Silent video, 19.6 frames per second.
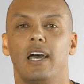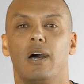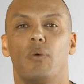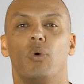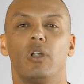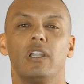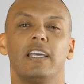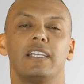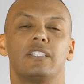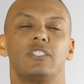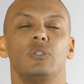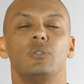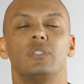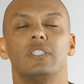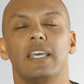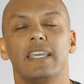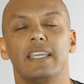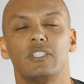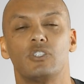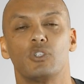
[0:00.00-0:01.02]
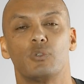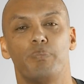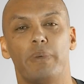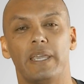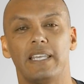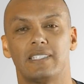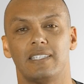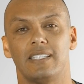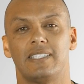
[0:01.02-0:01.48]
And what I'd like to do today is just
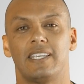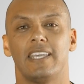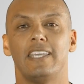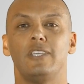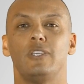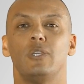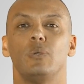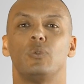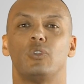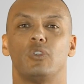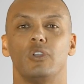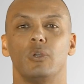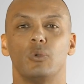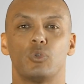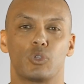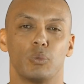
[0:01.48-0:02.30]
basically take you through